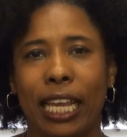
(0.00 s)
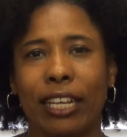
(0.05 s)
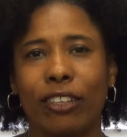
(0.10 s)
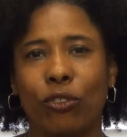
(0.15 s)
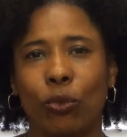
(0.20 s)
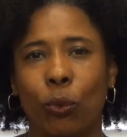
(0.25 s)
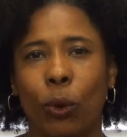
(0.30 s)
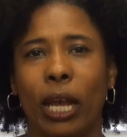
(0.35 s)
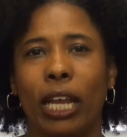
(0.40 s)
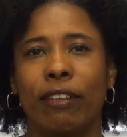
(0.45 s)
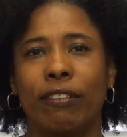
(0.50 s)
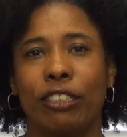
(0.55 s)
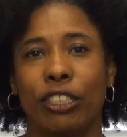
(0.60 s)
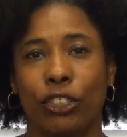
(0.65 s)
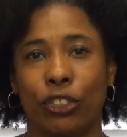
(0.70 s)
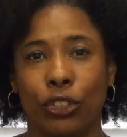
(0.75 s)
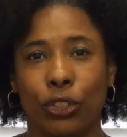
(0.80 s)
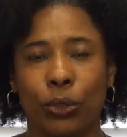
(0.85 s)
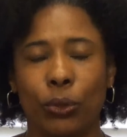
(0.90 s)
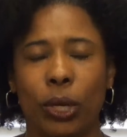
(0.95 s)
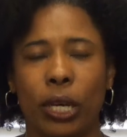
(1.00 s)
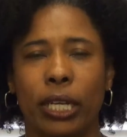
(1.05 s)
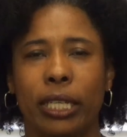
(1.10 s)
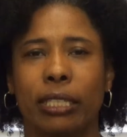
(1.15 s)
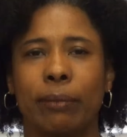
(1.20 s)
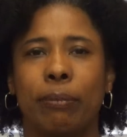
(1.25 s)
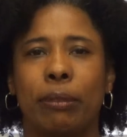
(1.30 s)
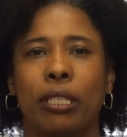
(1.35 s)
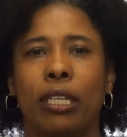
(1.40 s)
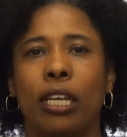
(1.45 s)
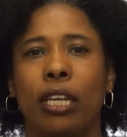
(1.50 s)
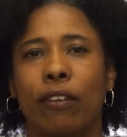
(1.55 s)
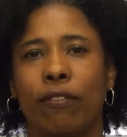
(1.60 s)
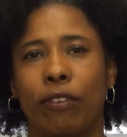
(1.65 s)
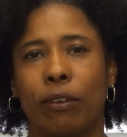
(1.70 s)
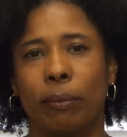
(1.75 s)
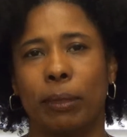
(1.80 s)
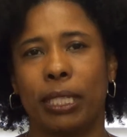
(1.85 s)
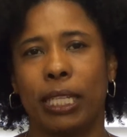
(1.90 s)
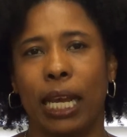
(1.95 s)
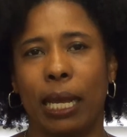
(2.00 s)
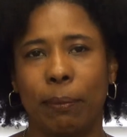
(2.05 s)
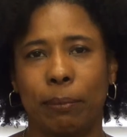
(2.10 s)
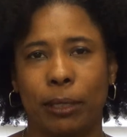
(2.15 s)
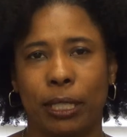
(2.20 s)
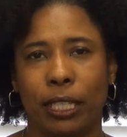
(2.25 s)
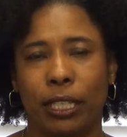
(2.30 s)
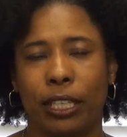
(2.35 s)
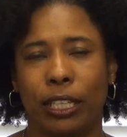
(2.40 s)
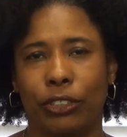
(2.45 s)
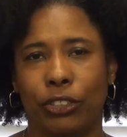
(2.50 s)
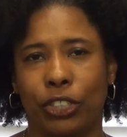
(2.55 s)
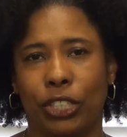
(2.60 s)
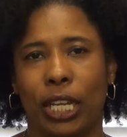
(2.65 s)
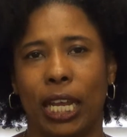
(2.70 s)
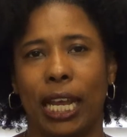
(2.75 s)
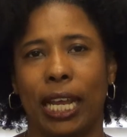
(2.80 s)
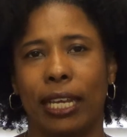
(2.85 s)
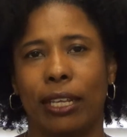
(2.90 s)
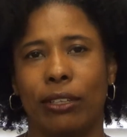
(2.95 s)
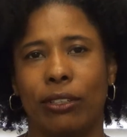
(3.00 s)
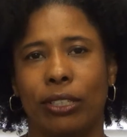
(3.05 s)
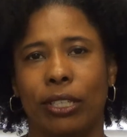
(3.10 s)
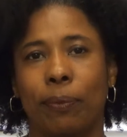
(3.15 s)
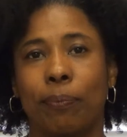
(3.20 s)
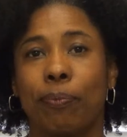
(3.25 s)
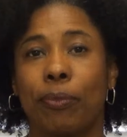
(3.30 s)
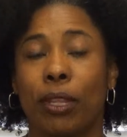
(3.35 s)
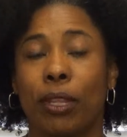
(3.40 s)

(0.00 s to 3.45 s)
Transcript: ex-wife's new husband from adopting their child.